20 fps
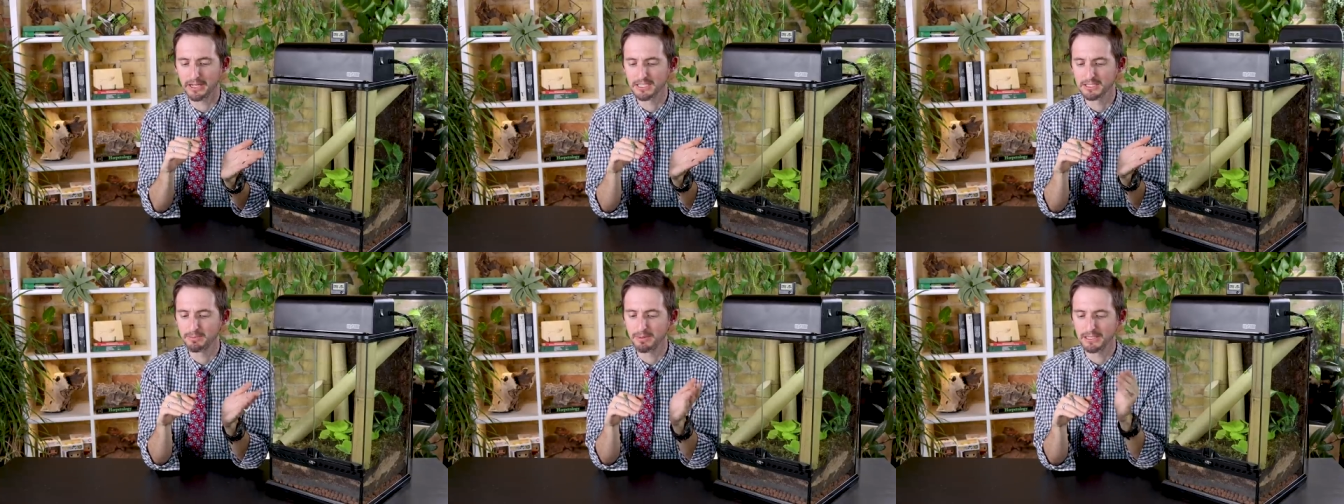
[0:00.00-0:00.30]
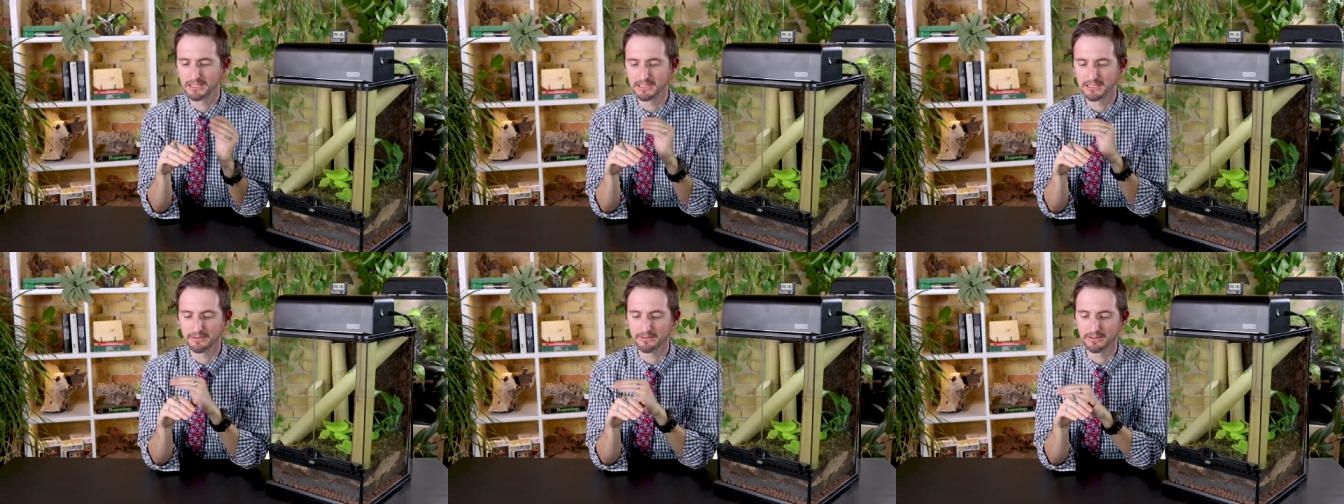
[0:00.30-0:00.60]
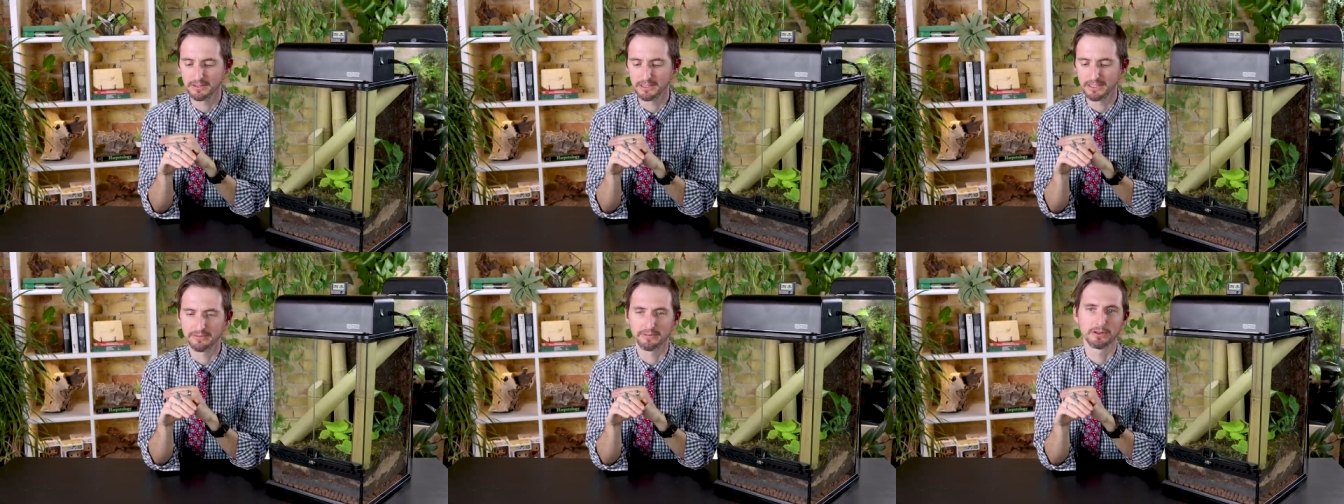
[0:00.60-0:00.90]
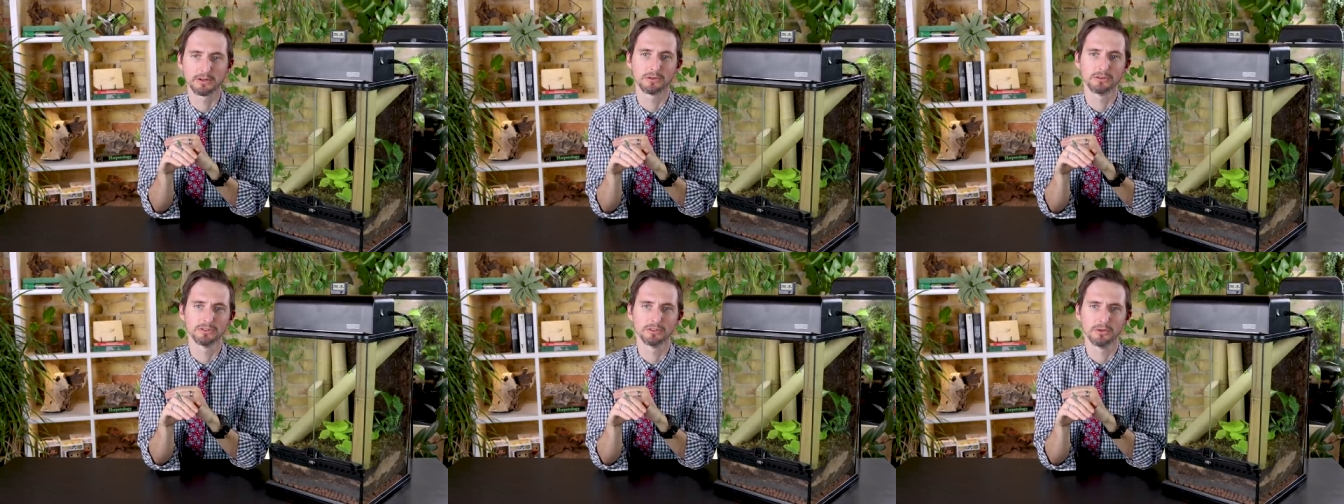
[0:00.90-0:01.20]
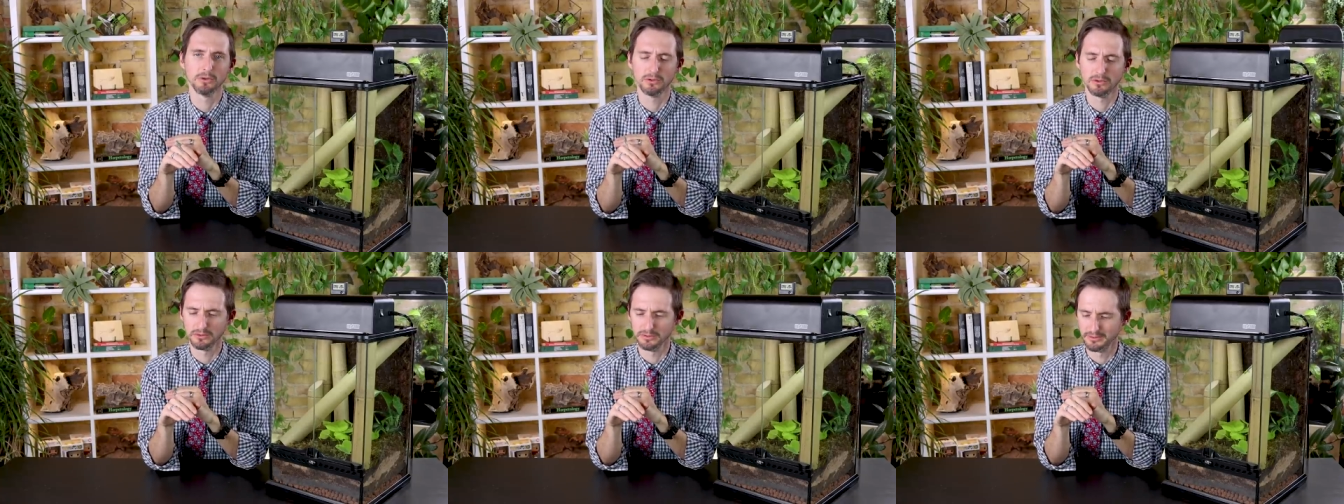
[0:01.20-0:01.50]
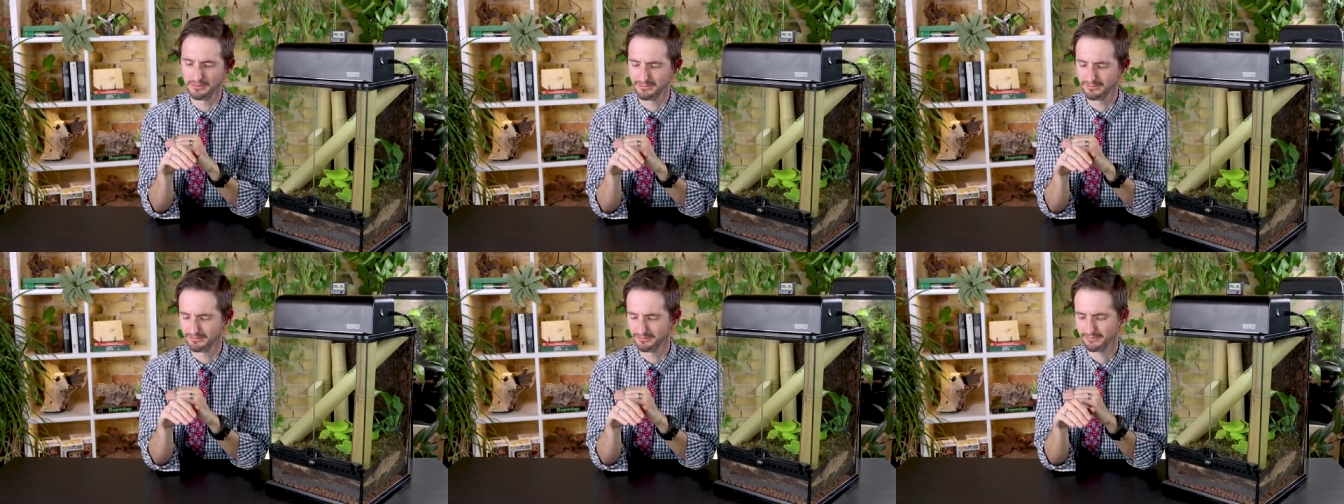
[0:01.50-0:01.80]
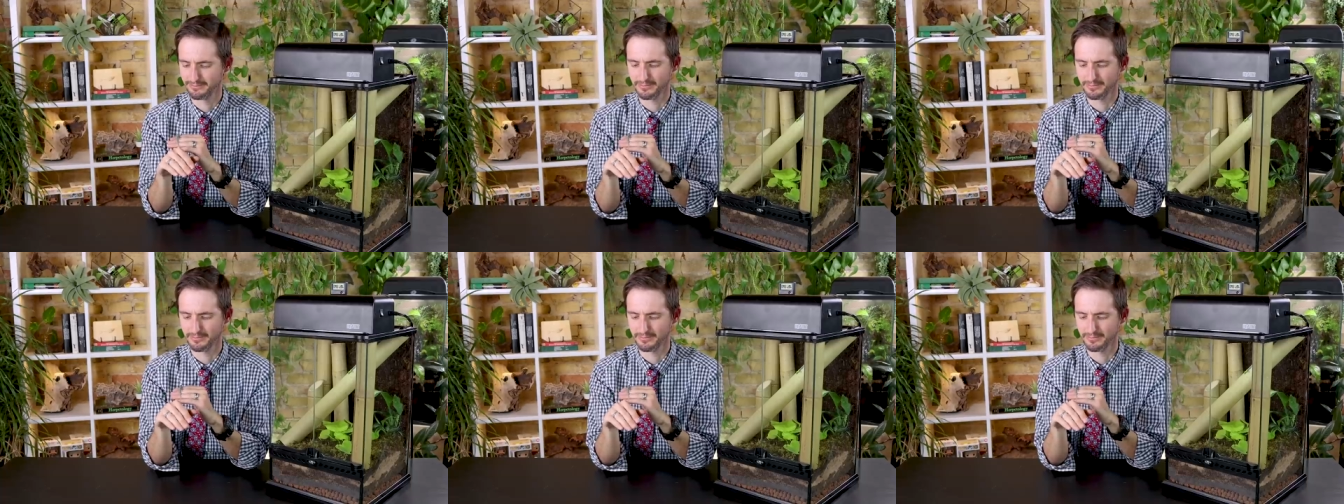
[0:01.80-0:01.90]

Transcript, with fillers: expensive, and difficult to hold,